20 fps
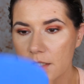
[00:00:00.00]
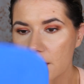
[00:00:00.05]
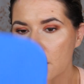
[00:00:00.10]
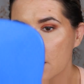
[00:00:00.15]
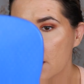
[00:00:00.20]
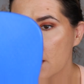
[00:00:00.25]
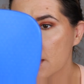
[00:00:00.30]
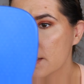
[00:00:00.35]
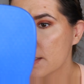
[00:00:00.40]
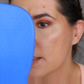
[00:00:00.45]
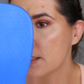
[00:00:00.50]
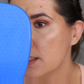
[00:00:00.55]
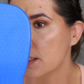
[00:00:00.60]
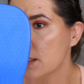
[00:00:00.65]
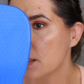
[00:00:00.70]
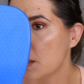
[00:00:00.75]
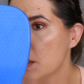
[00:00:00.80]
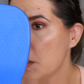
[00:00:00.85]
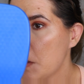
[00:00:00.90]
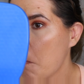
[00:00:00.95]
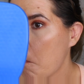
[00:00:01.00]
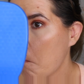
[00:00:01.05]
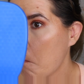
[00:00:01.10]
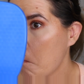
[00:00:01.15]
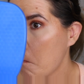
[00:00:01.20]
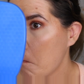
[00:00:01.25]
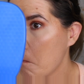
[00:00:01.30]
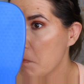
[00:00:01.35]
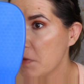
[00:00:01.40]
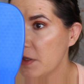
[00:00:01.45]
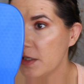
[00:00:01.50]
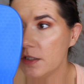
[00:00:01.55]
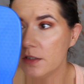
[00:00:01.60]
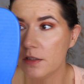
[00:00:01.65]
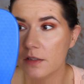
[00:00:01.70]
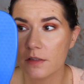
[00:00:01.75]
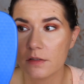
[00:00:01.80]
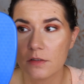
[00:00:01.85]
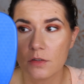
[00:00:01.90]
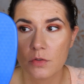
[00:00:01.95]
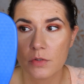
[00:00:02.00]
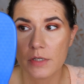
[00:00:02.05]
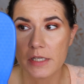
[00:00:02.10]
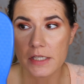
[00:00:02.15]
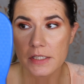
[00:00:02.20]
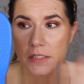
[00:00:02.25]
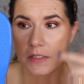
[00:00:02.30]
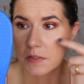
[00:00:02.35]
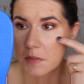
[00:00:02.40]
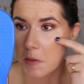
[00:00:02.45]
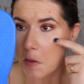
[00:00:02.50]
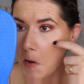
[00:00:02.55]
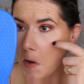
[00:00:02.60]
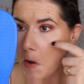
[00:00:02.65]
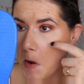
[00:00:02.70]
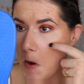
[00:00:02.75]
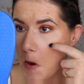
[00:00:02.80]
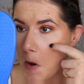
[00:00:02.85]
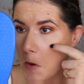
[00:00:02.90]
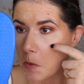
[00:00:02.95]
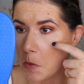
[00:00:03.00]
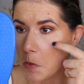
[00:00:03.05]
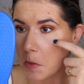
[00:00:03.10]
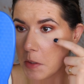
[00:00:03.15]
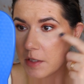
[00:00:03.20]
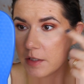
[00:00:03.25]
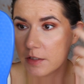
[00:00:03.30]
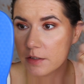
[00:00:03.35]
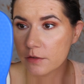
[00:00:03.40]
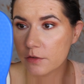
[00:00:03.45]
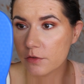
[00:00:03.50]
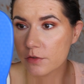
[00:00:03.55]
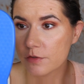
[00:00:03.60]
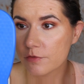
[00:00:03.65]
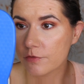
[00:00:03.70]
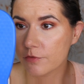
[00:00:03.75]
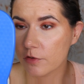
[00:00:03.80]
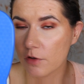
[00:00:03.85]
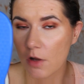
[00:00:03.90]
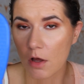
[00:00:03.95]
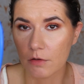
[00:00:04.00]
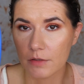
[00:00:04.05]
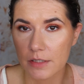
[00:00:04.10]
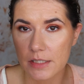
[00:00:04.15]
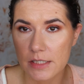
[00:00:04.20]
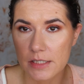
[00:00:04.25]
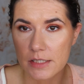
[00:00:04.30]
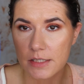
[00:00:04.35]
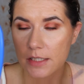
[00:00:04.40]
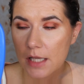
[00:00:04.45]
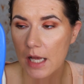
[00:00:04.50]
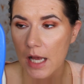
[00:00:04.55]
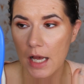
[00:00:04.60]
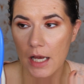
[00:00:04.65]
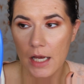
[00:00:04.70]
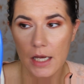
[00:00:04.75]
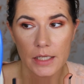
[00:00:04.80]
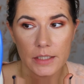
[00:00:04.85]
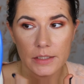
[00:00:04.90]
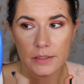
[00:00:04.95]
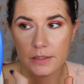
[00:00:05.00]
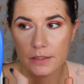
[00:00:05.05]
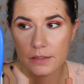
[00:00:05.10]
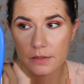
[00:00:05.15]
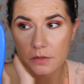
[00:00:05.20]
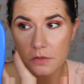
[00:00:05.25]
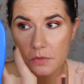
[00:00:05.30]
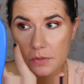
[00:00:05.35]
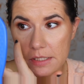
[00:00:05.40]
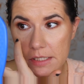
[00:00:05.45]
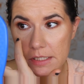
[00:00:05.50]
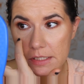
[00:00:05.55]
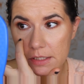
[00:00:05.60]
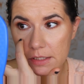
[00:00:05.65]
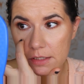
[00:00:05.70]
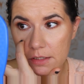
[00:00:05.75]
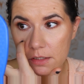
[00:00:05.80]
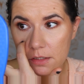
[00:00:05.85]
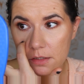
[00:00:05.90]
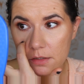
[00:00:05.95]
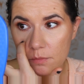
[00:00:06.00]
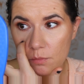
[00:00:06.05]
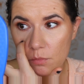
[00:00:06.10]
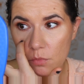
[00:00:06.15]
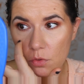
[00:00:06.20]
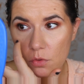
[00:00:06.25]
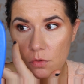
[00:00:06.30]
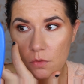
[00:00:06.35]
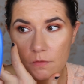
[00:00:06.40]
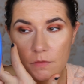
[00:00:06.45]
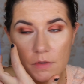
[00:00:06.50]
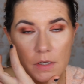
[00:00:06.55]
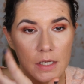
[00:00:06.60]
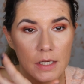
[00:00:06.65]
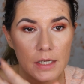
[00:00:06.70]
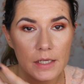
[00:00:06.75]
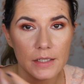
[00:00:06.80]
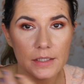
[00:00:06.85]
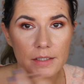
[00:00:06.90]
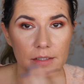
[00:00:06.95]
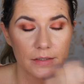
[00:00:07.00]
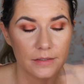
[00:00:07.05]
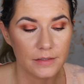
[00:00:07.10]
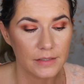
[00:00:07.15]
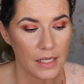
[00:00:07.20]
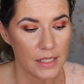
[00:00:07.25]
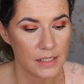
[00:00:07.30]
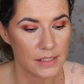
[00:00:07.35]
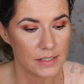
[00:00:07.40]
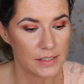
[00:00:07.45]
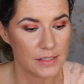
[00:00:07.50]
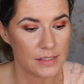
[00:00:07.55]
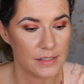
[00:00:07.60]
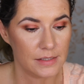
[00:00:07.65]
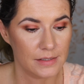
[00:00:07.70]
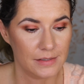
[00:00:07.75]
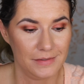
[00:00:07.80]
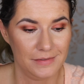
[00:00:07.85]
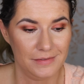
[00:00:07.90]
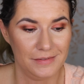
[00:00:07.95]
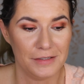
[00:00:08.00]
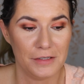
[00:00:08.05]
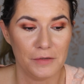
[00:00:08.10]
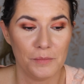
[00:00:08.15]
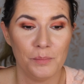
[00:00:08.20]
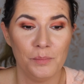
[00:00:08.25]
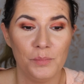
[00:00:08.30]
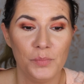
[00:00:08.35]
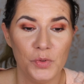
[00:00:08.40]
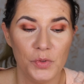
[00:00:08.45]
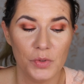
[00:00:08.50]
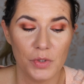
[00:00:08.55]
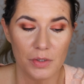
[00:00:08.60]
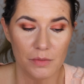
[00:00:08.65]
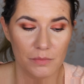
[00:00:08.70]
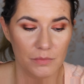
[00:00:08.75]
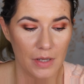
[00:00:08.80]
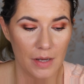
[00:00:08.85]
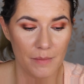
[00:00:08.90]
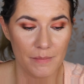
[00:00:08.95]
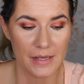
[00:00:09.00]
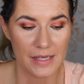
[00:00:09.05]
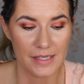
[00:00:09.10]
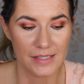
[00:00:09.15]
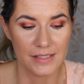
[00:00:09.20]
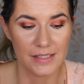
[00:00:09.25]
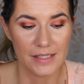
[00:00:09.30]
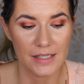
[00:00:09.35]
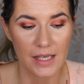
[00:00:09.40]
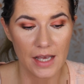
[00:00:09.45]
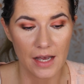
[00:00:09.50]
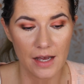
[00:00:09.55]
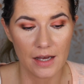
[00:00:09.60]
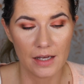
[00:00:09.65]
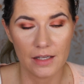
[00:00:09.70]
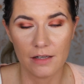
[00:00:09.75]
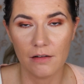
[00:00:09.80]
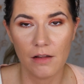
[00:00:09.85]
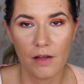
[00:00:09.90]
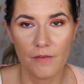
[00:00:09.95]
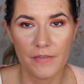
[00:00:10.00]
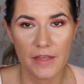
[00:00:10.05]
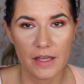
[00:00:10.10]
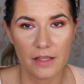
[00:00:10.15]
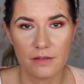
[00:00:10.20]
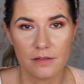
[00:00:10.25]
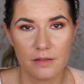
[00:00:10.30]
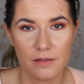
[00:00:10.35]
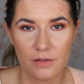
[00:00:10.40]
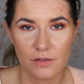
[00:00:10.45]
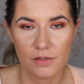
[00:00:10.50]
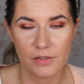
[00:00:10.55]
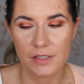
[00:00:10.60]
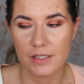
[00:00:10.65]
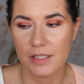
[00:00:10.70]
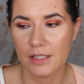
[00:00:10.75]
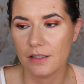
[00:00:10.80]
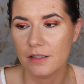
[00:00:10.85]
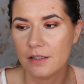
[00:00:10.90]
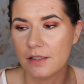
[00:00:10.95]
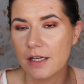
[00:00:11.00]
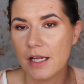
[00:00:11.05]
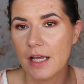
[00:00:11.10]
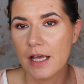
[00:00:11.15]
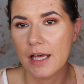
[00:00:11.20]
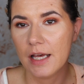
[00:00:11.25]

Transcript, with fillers: The concealer, it didn't crease. Look, it looks flawless. Uh, it didn't crease, it didn't move. That's amazing. I love that concealer.